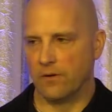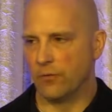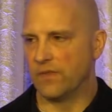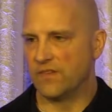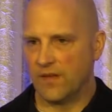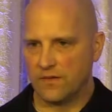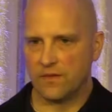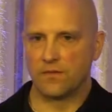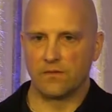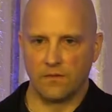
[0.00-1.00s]
with the
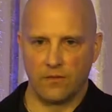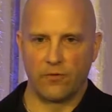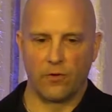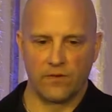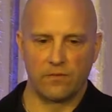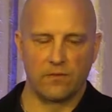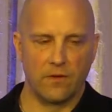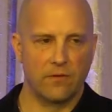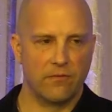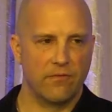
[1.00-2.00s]
census, of course,
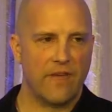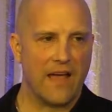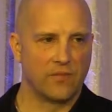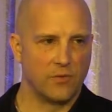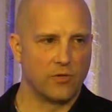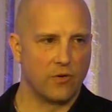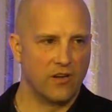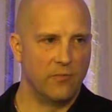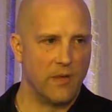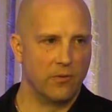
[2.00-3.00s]
the vast
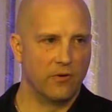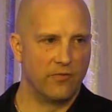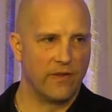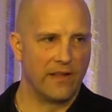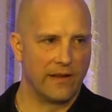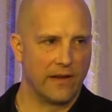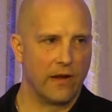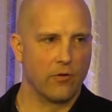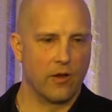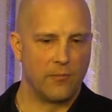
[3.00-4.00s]
majority of people are filling it
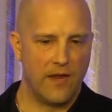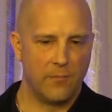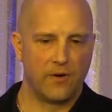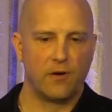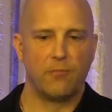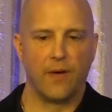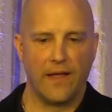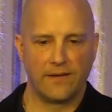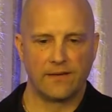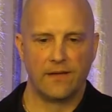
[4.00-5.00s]
out on paper,
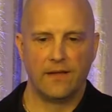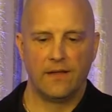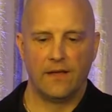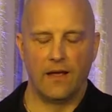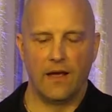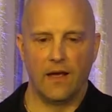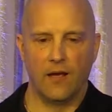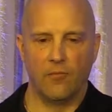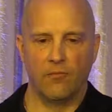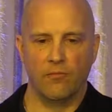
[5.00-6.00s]
but
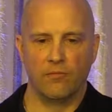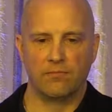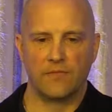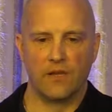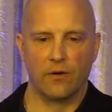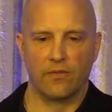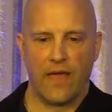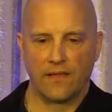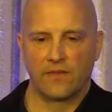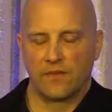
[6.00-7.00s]

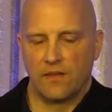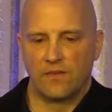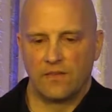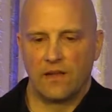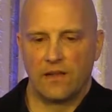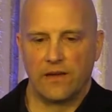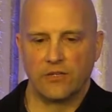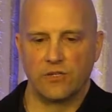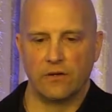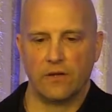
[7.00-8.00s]
it's still an
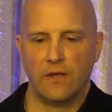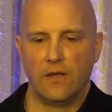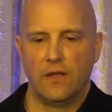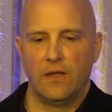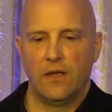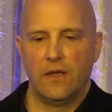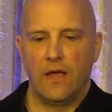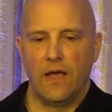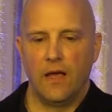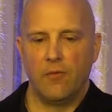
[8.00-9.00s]
issue.
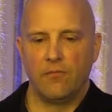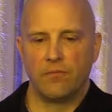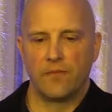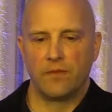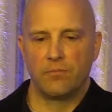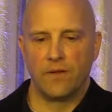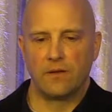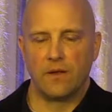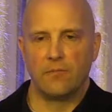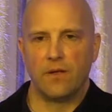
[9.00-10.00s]

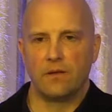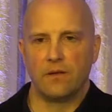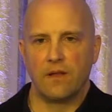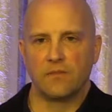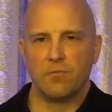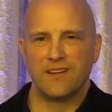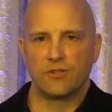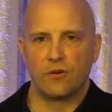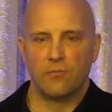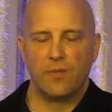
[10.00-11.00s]
But as
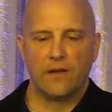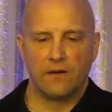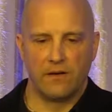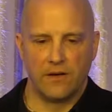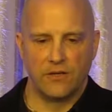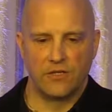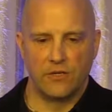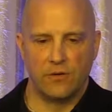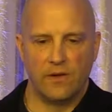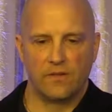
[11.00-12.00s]
much or bigger an
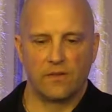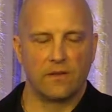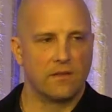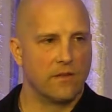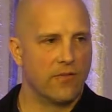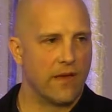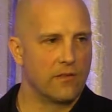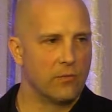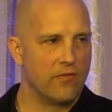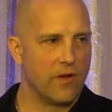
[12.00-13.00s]
issue is the fact
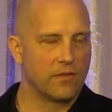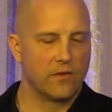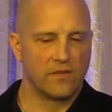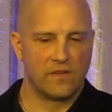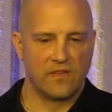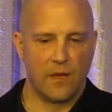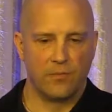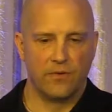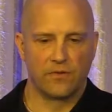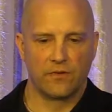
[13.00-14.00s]
that we've got those
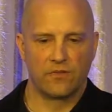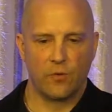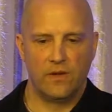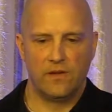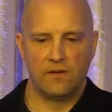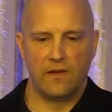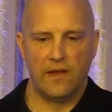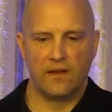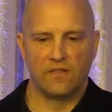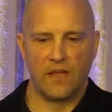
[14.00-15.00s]
examples, those
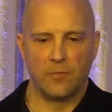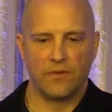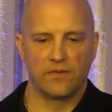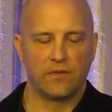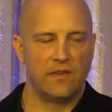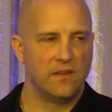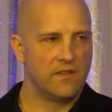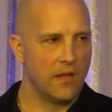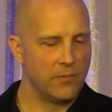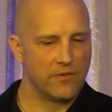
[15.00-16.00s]
28 examples. So the
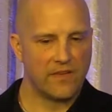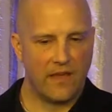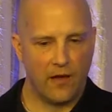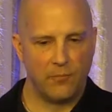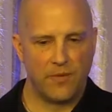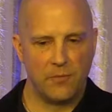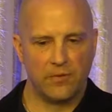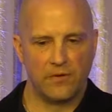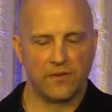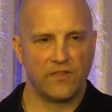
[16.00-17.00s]
examples help
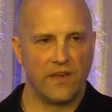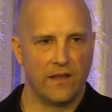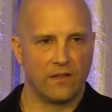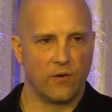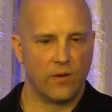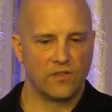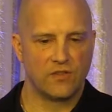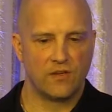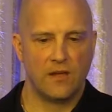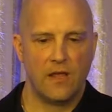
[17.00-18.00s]
people understand the
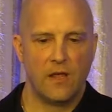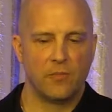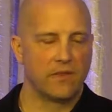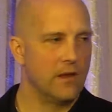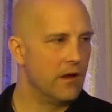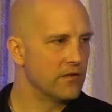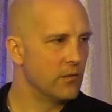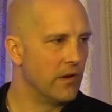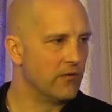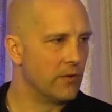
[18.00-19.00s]
question, but they
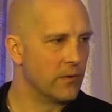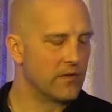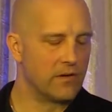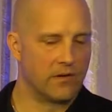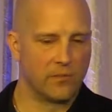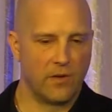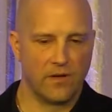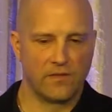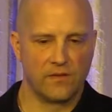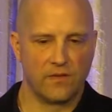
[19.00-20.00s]
also influence their
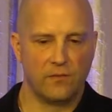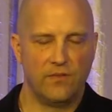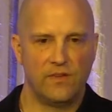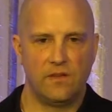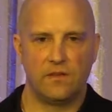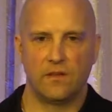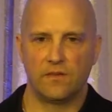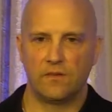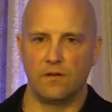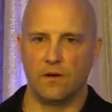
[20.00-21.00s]
responses. And we've seen
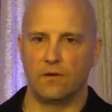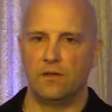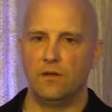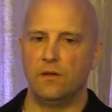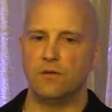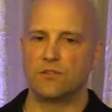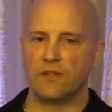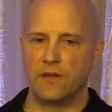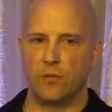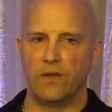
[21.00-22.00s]
this,
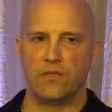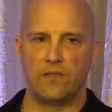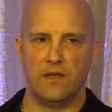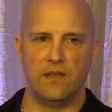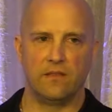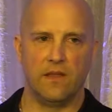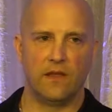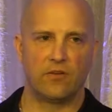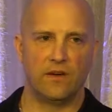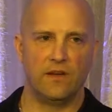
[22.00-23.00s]
hugely with the
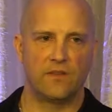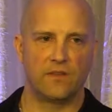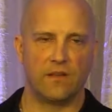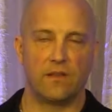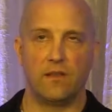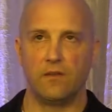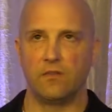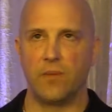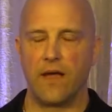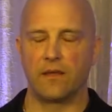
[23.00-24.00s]
increase, I think it
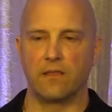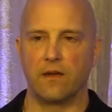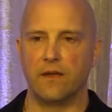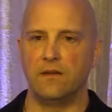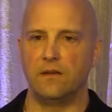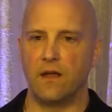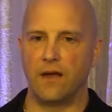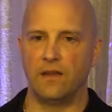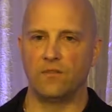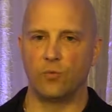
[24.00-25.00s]
was back in the
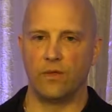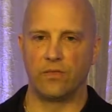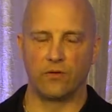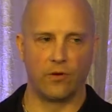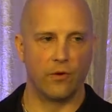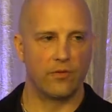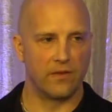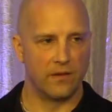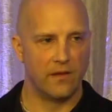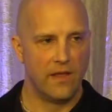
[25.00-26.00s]
1990s, with the
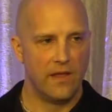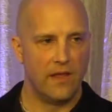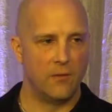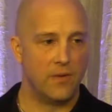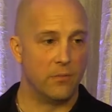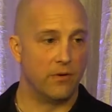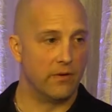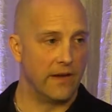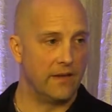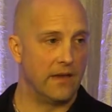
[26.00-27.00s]
growth in
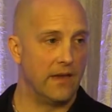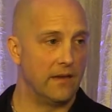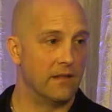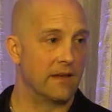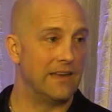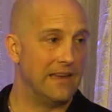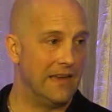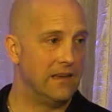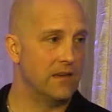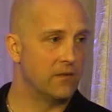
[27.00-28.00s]
people indicating that
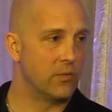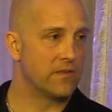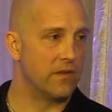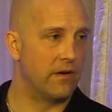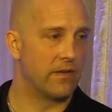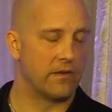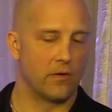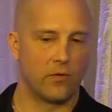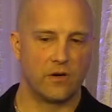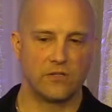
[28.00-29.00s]
Canadian was their
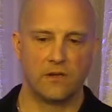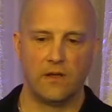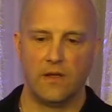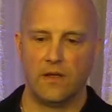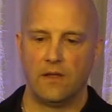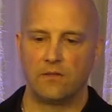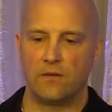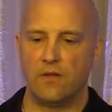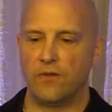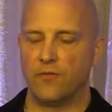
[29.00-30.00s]
ethnic origin.
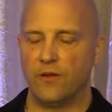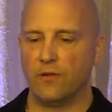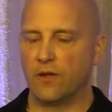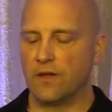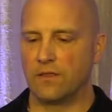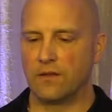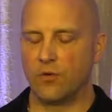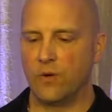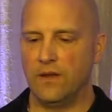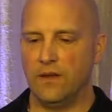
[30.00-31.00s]
So even if you look at the
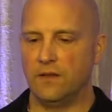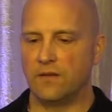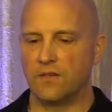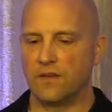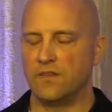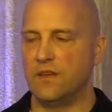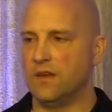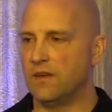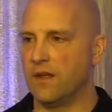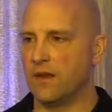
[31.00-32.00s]

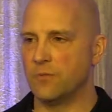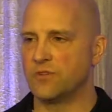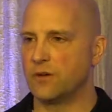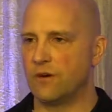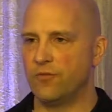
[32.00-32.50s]
2016 data, I'm sure